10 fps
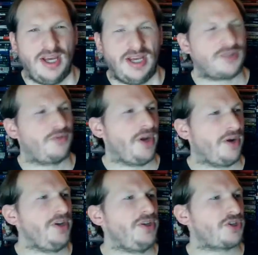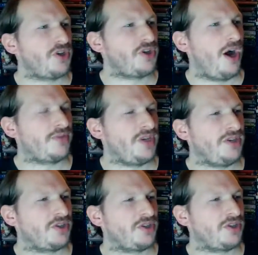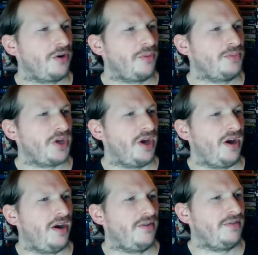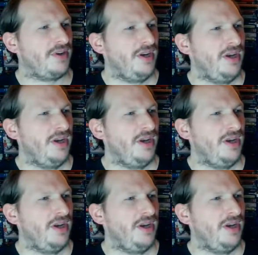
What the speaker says: It's very soft in terms of